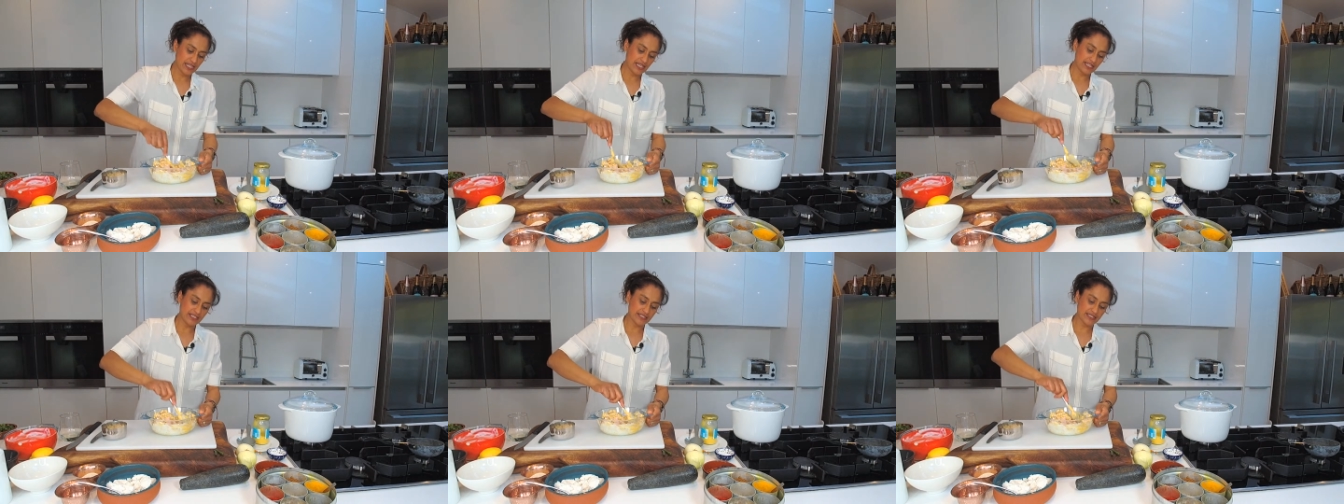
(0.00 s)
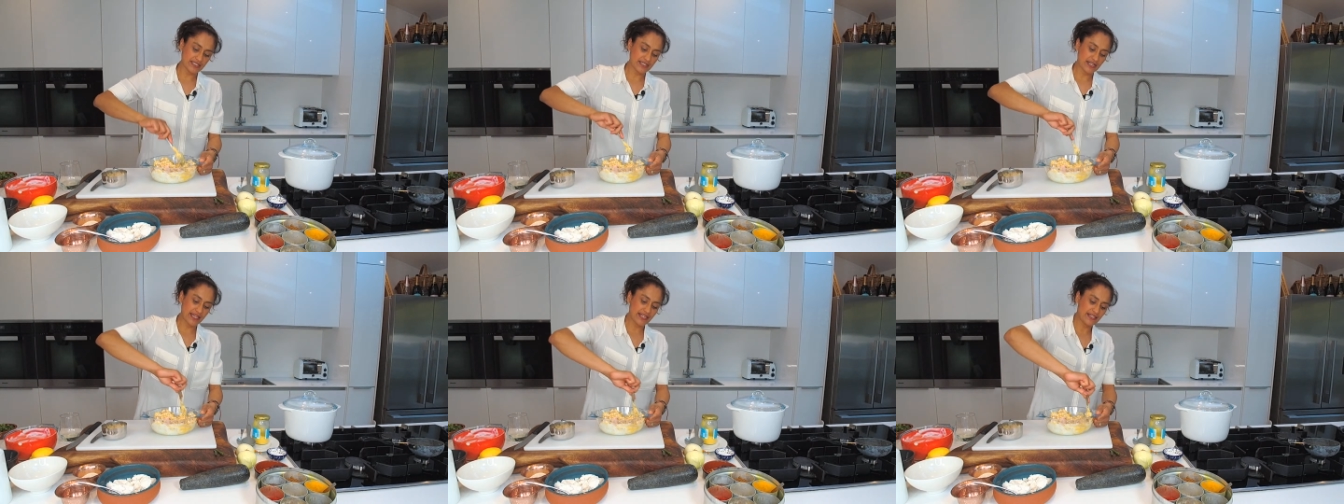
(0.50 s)
in
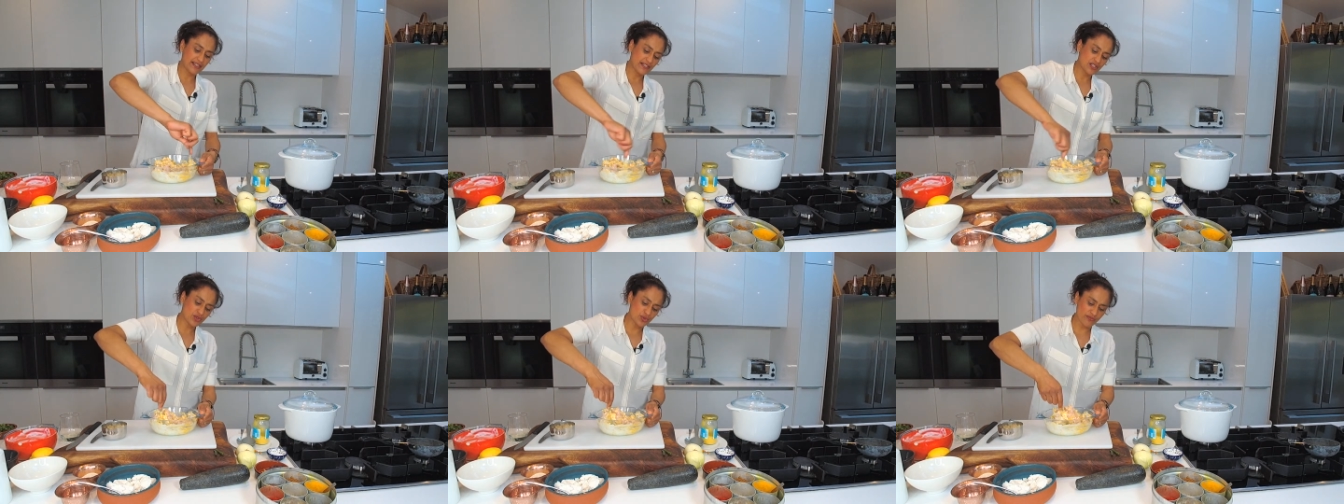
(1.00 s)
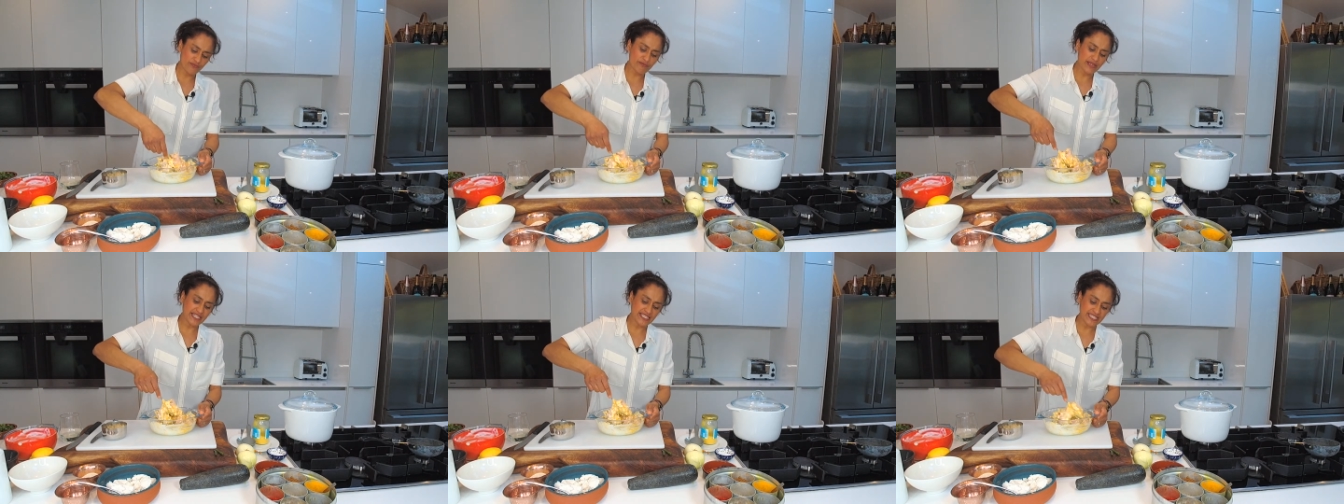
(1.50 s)
sort of
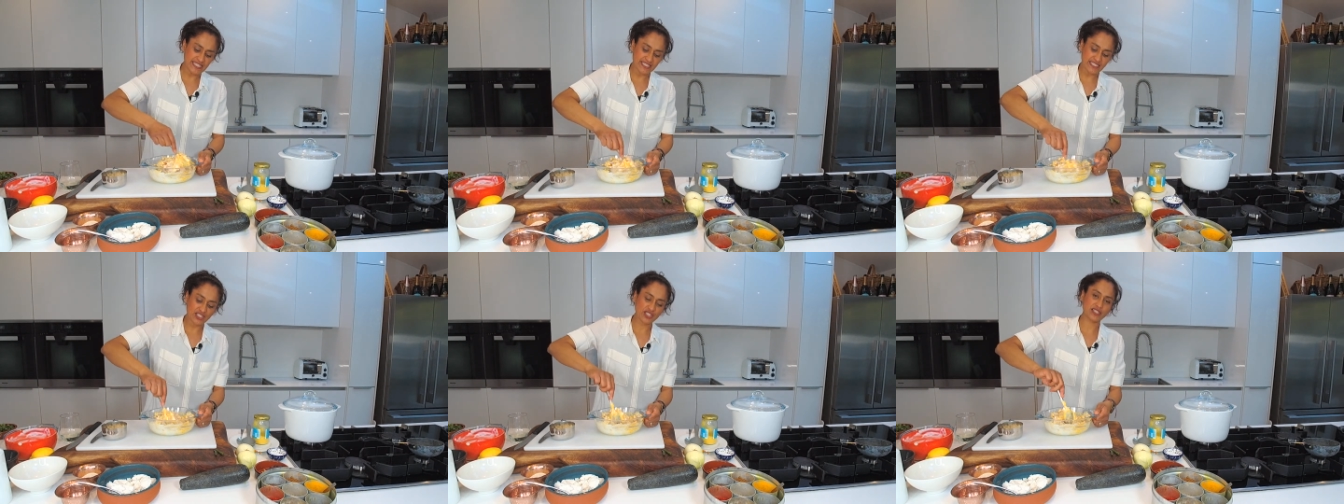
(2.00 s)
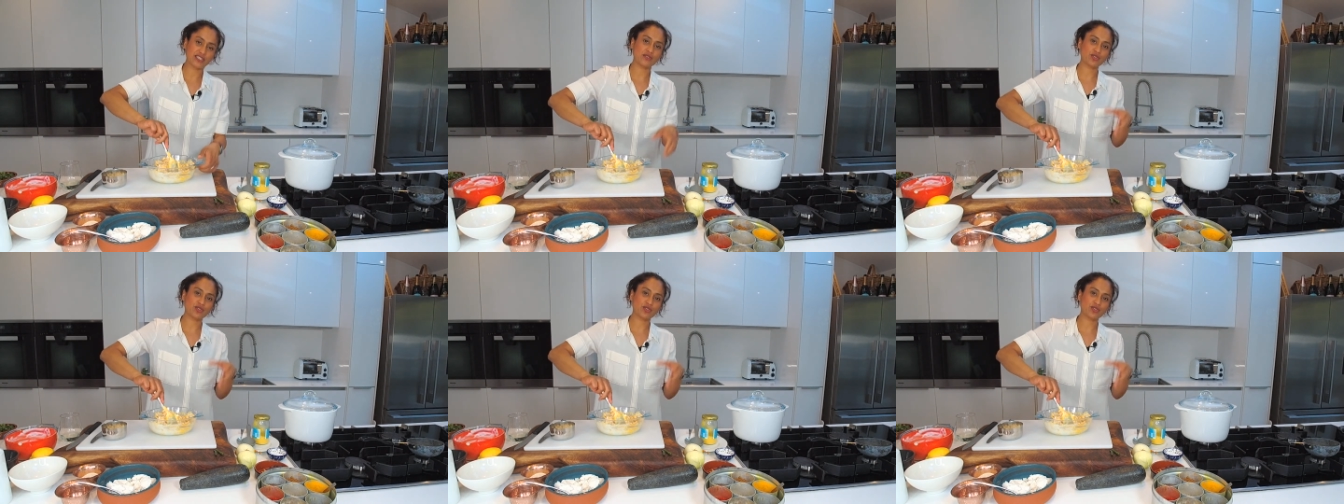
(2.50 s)
meaty dishes.